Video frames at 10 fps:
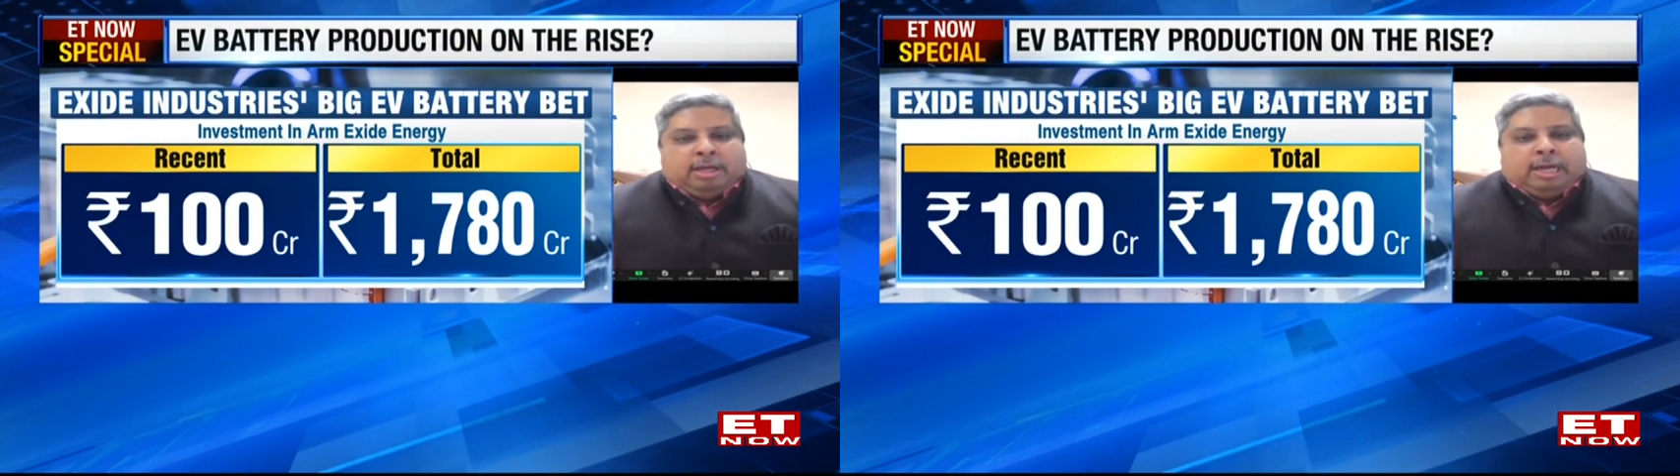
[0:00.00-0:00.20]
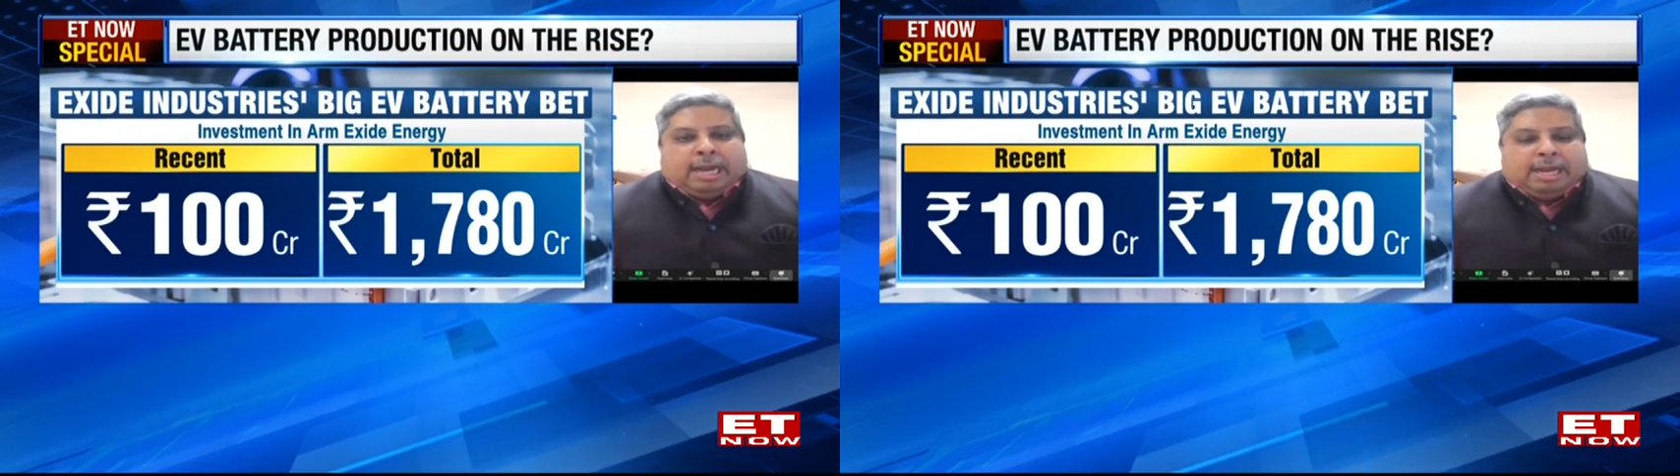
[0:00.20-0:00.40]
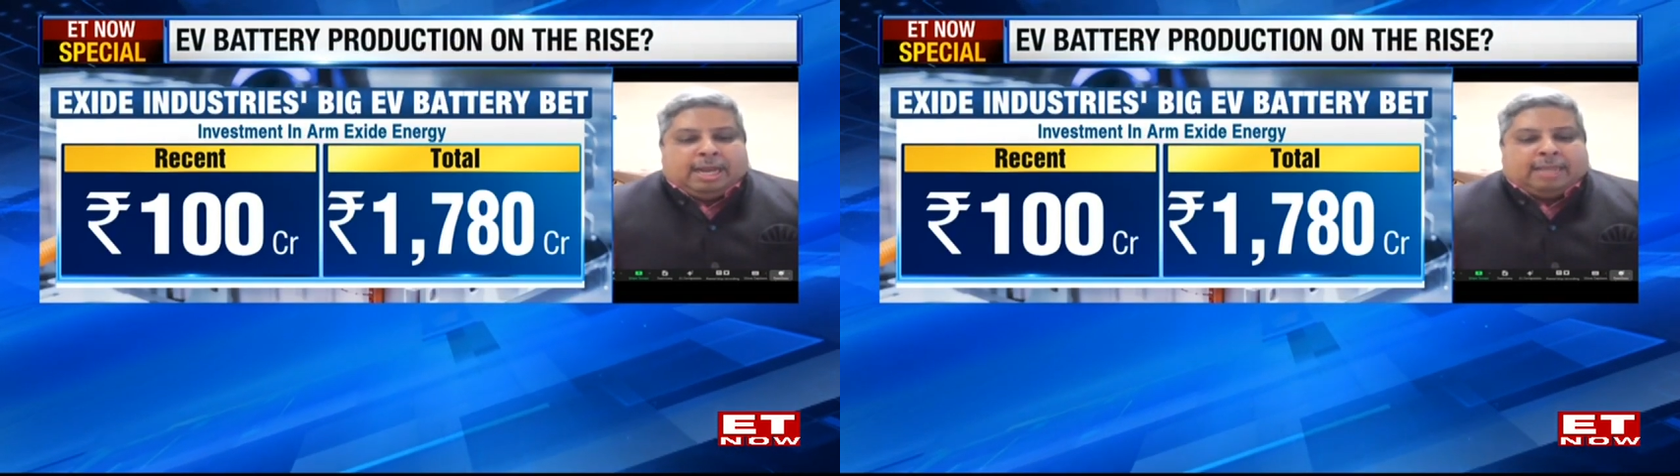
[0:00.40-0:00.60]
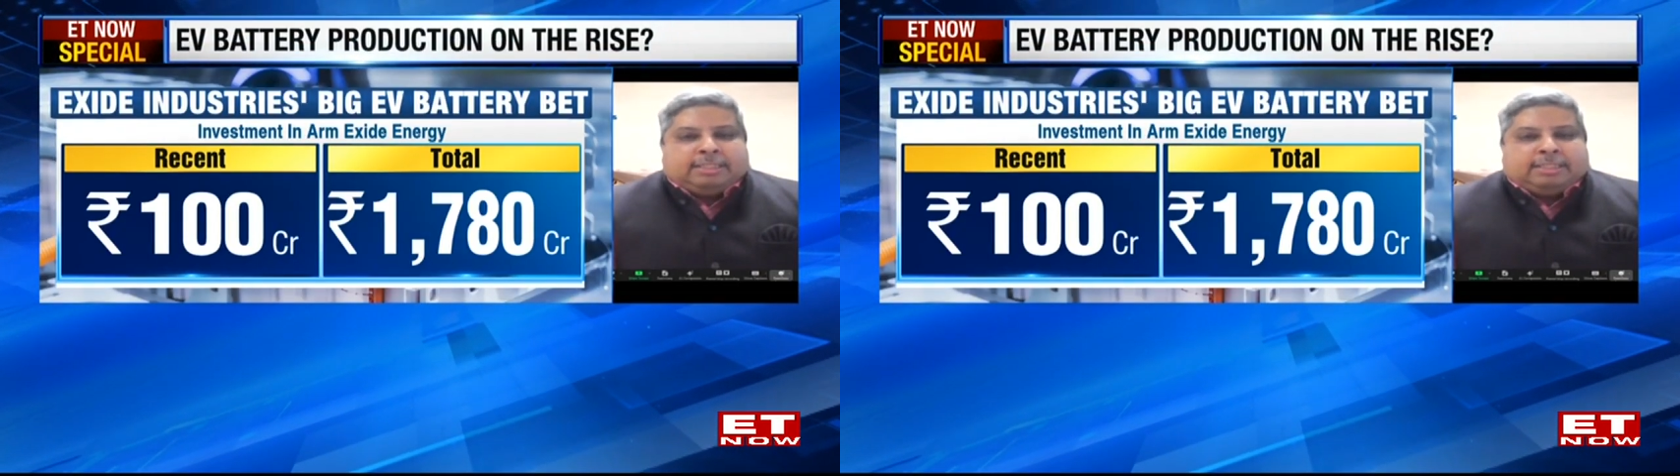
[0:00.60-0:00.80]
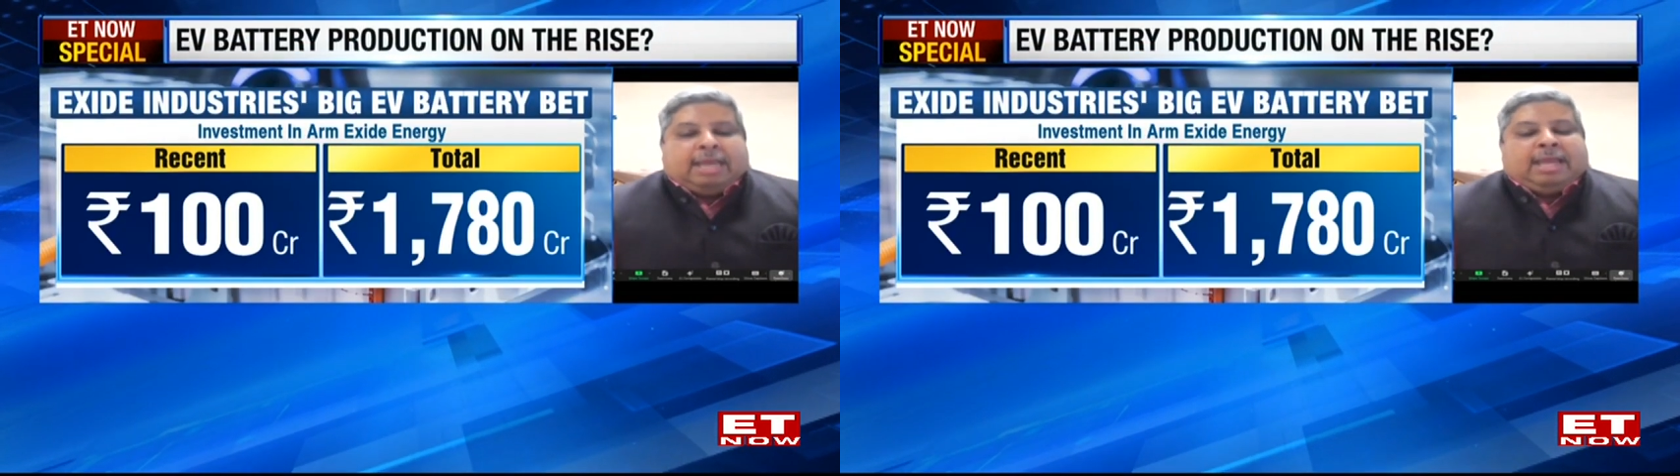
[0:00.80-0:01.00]
India is
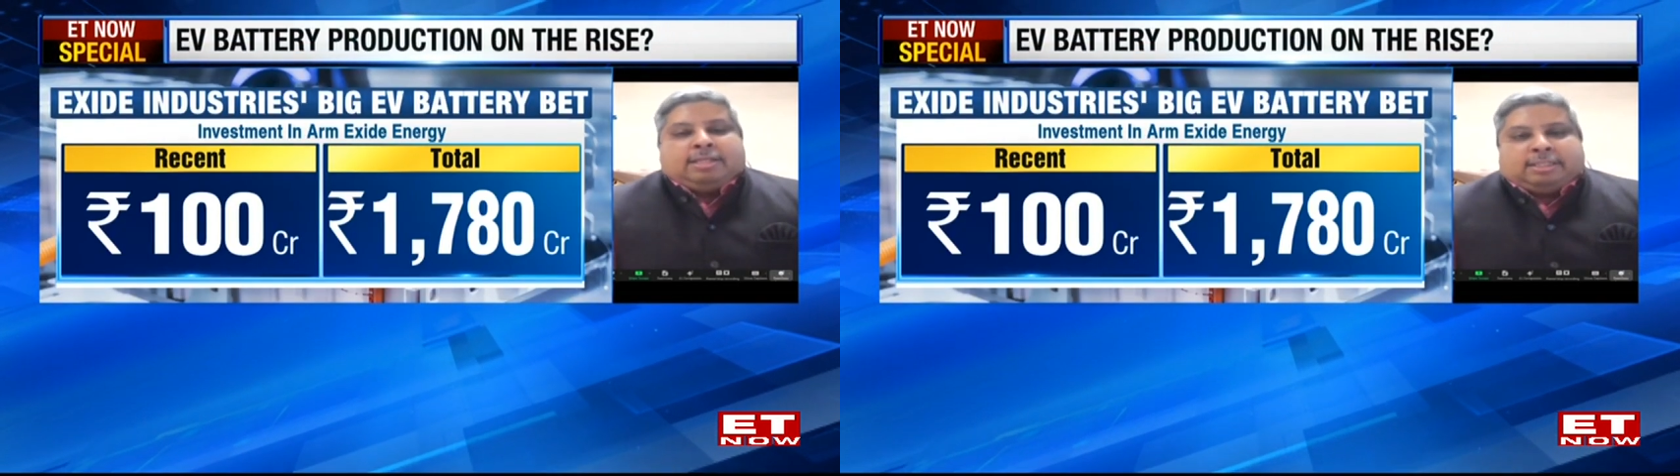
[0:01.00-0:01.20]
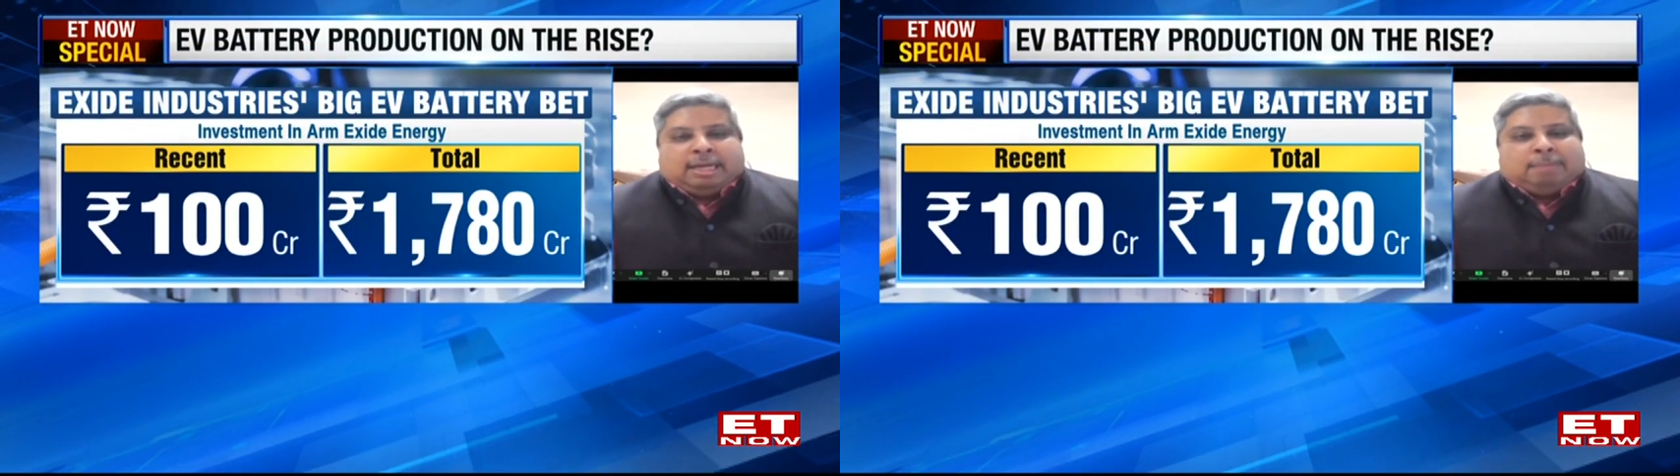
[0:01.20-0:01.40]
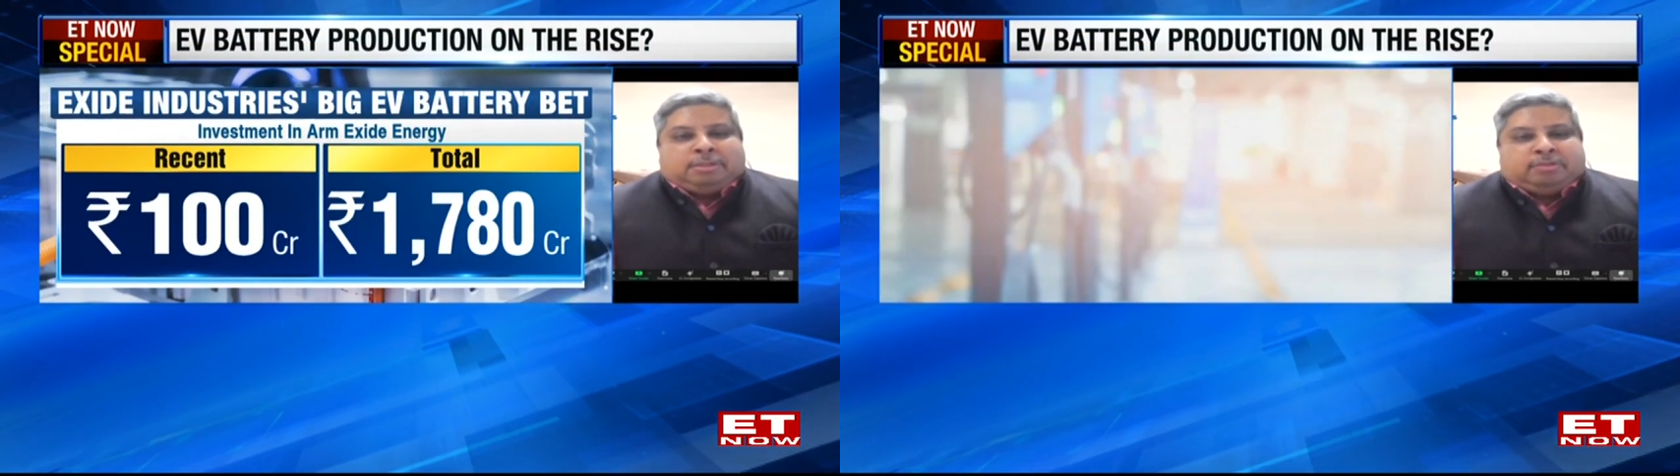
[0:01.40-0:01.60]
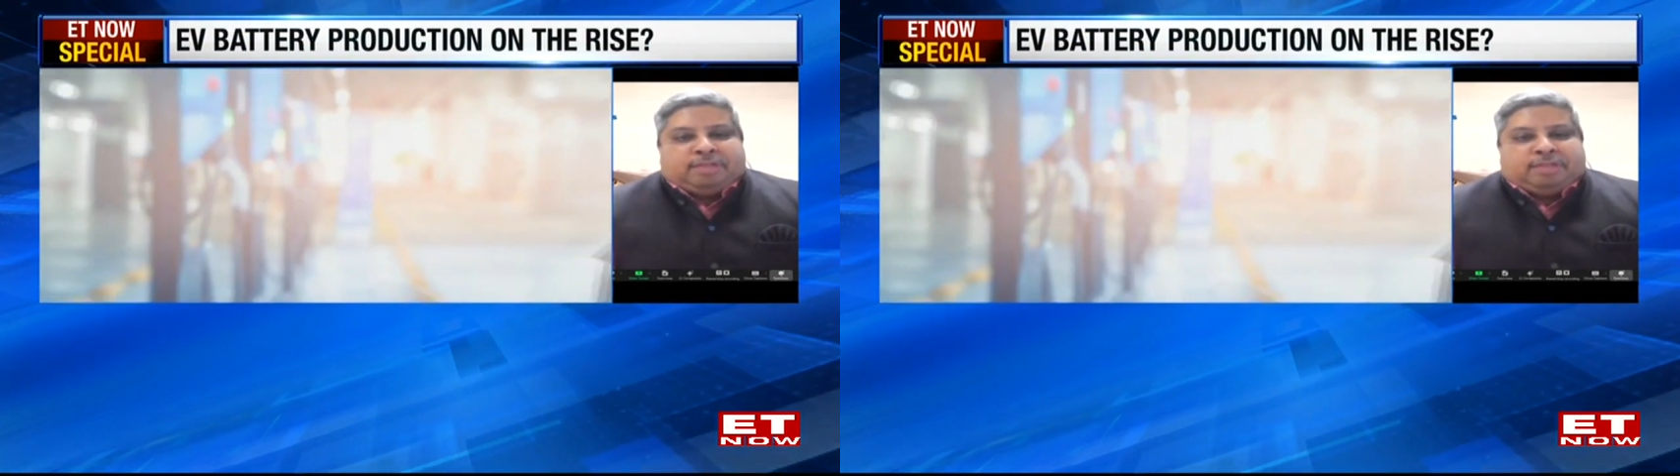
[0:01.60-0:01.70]
taking steps